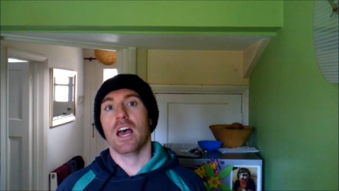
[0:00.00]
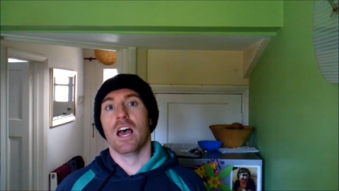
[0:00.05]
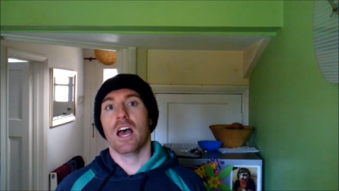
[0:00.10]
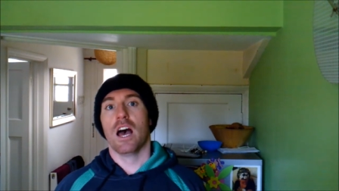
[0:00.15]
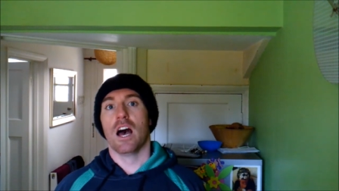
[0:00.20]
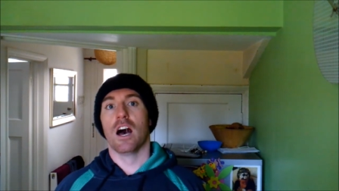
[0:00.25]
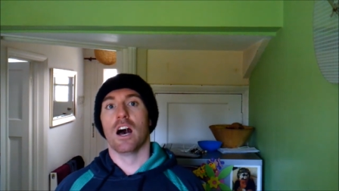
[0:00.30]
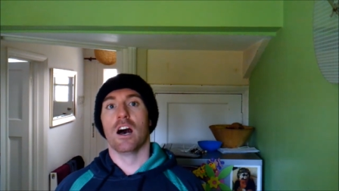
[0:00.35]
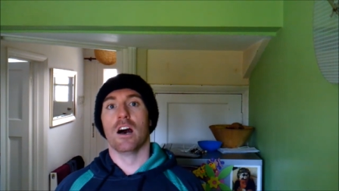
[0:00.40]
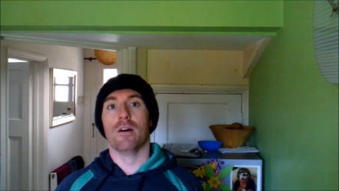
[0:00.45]

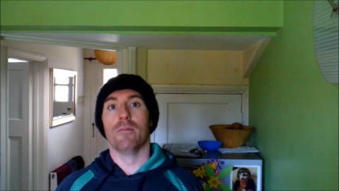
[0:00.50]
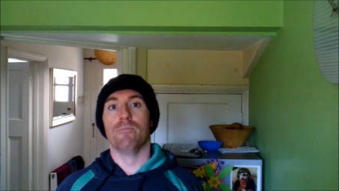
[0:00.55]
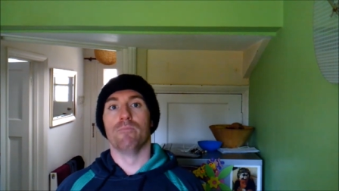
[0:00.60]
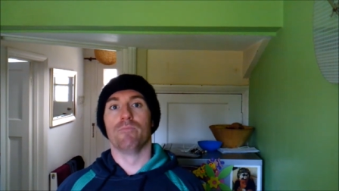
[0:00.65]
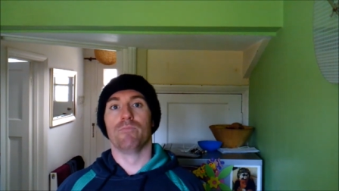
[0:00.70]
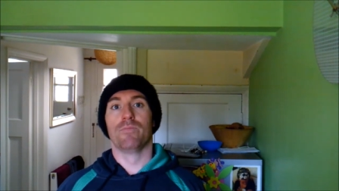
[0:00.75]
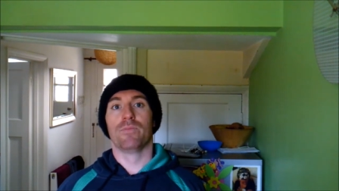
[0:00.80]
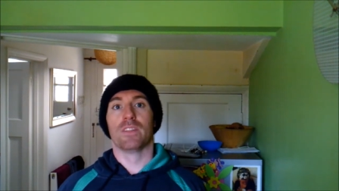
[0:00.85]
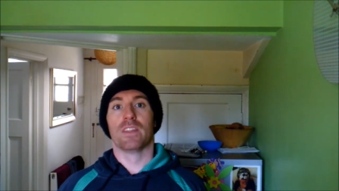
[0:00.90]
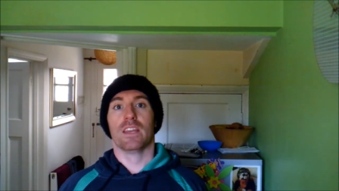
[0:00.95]

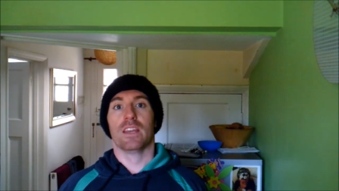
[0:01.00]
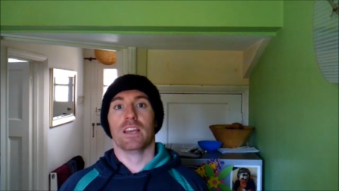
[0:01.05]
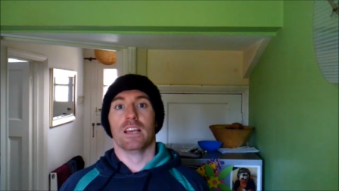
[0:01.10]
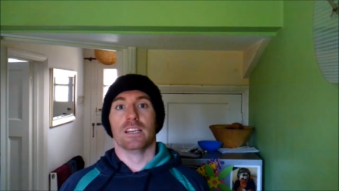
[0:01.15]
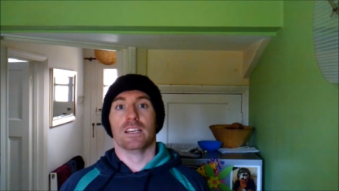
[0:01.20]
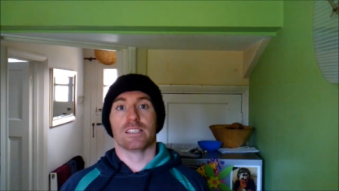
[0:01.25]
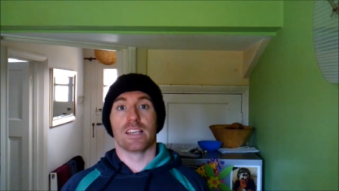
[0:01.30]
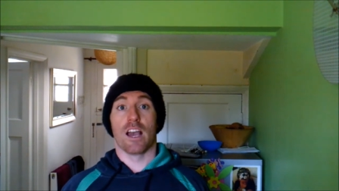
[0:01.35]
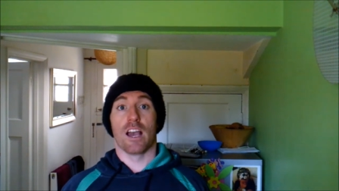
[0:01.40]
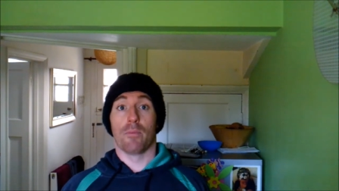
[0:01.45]

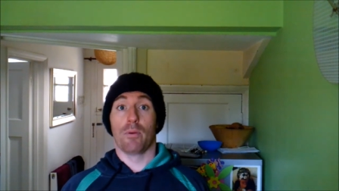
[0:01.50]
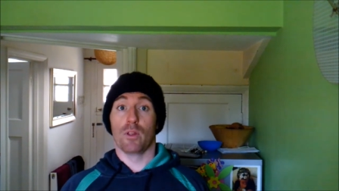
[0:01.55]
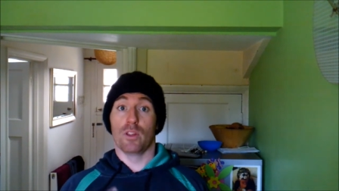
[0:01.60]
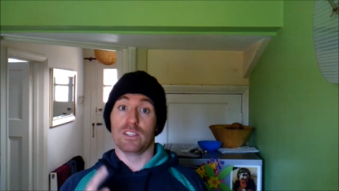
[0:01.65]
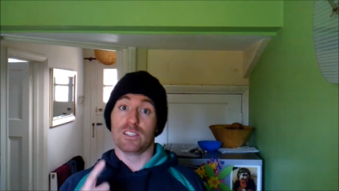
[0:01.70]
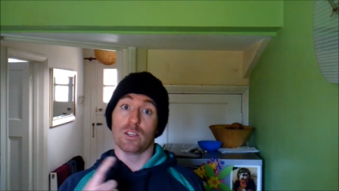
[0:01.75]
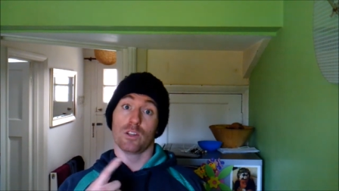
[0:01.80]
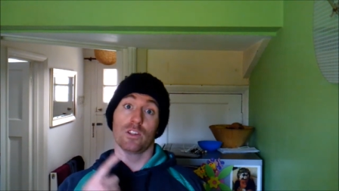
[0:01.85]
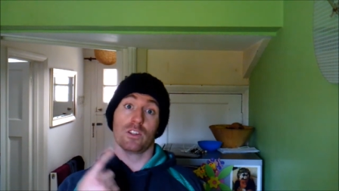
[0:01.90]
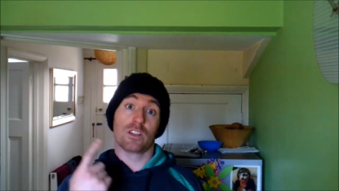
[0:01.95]
So yeah, I'll put this
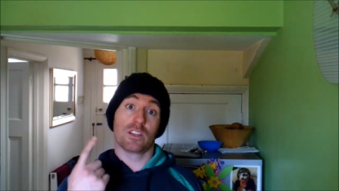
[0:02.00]
on the